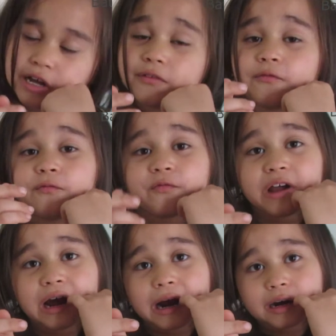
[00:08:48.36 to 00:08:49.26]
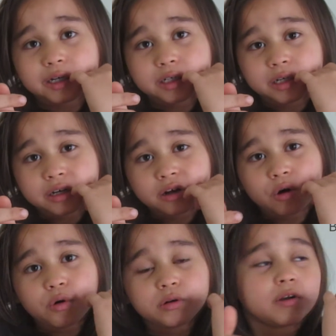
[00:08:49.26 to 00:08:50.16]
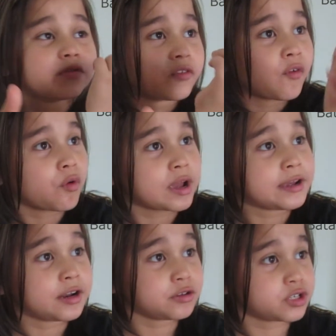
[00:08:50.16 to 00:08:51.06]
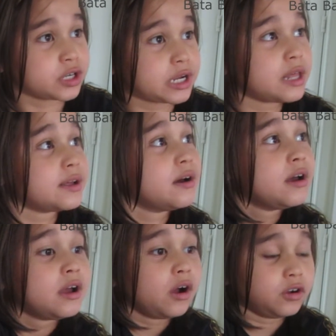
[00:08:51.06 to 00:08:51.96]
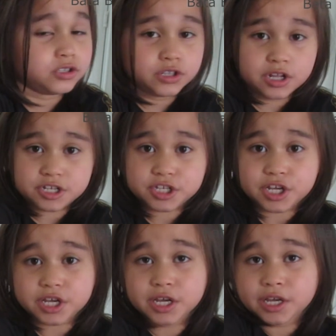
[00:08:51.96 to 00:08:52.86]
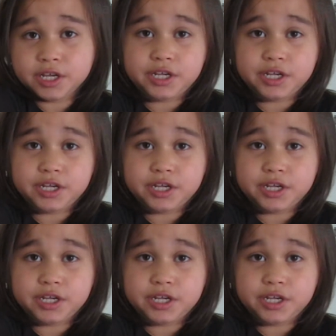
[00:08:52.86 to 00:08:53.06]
In fact, all of the volcanoes together under the sea,